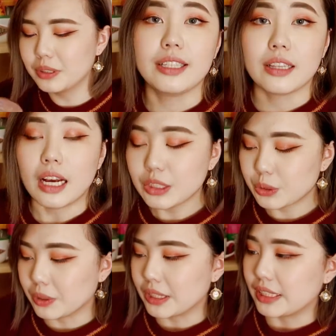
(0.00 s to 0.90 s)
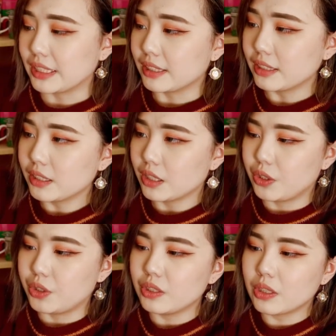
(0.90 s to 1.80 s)
The last one is
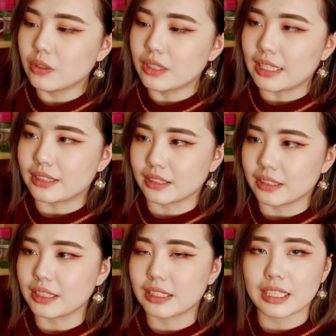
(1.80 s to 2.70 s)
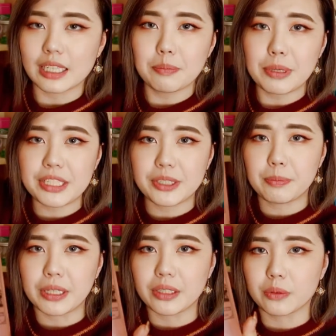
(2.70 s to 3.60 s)
Unicorn Essence. It's like a peachy
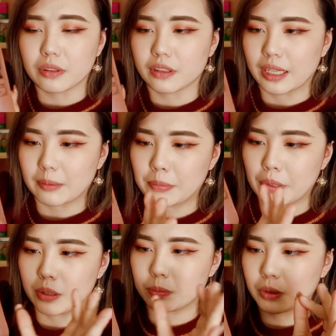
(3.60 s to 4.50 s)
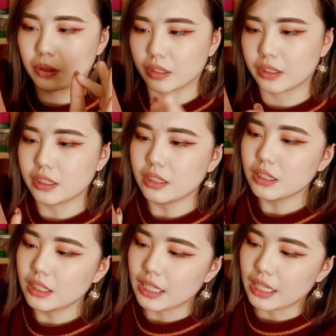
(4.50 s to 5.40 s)
pink with like purple glitter.
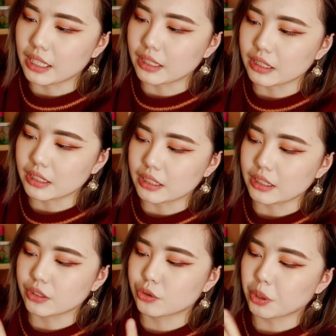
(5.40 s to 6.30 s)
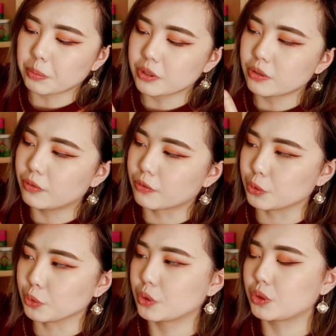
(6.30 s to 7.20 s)
And it is tropical
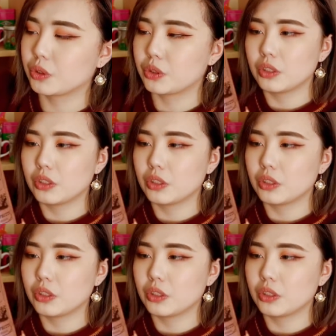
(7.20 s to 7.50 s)
fruits.